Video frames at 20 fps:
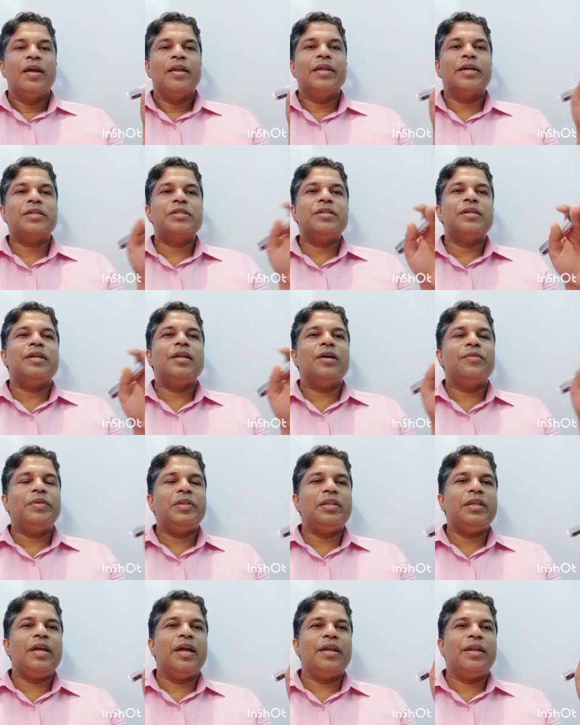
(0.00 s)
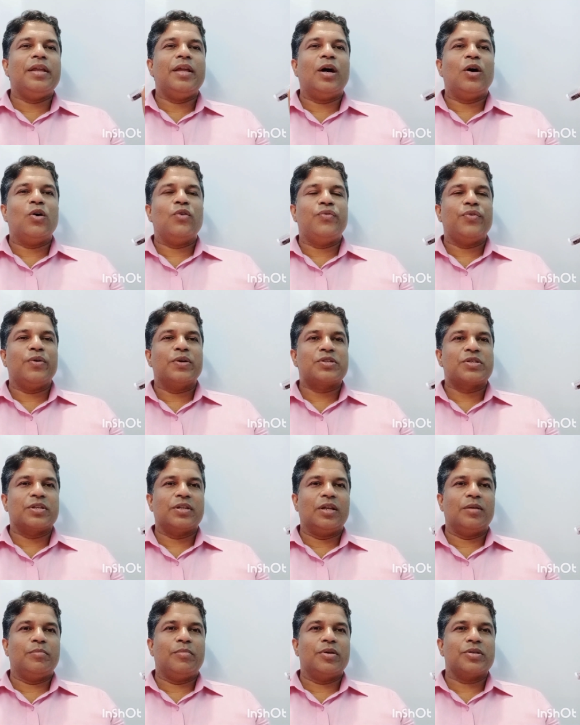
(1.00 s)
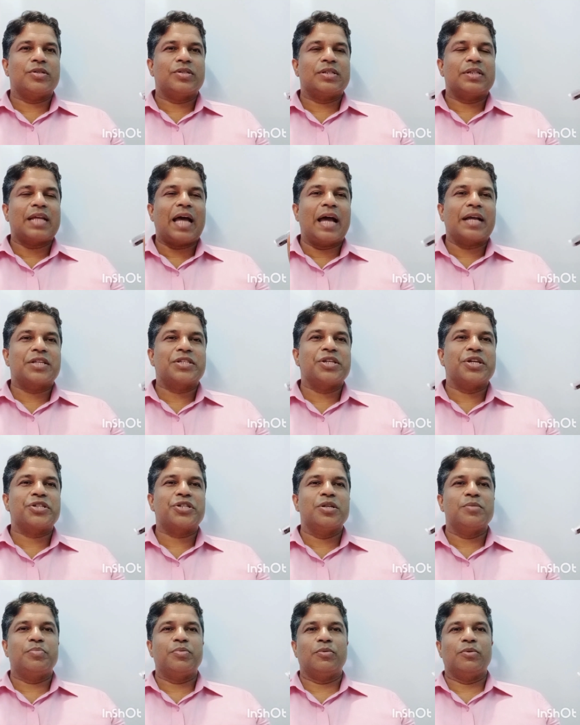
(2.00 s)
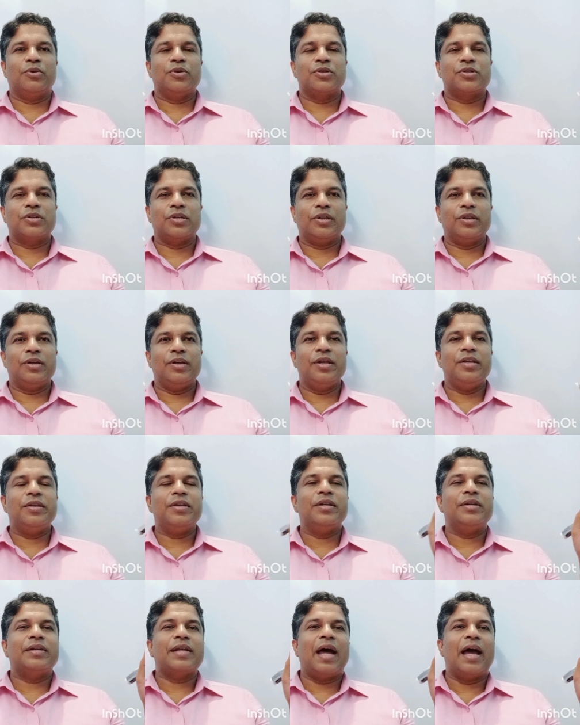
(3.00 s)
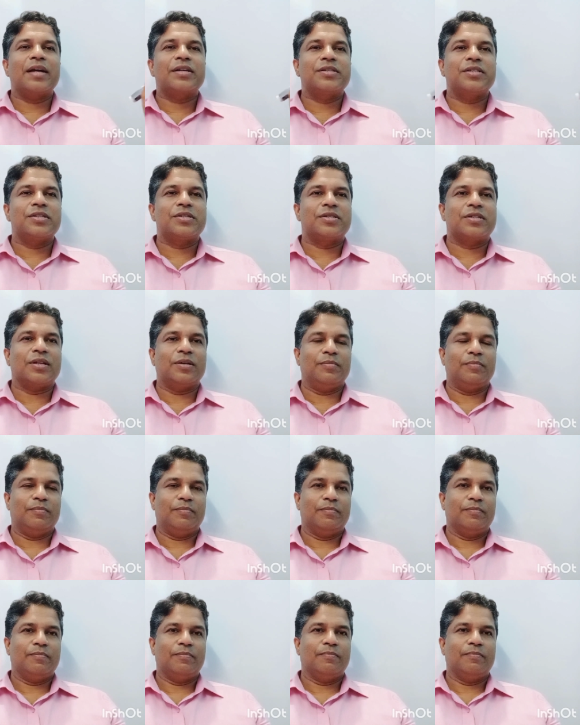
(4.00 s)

Next, 11th area of your syllabus, taxation policy, Indian tax system.